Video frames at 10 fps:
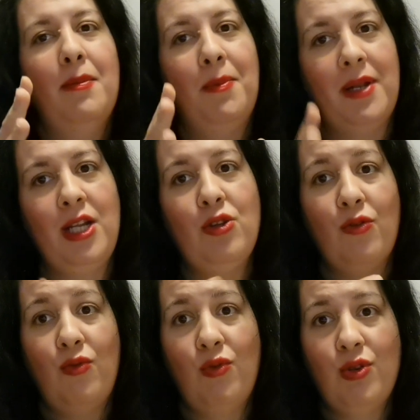a plate
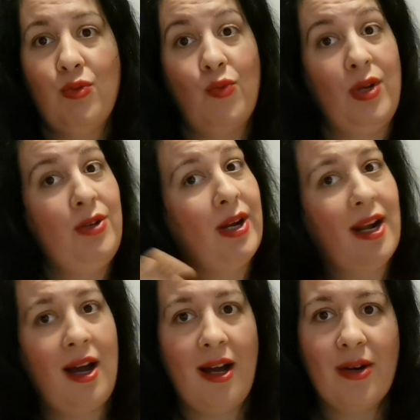of food when you
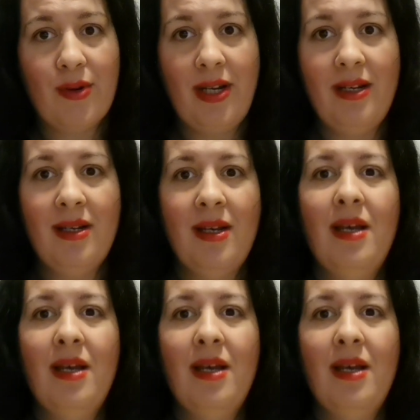are hungry,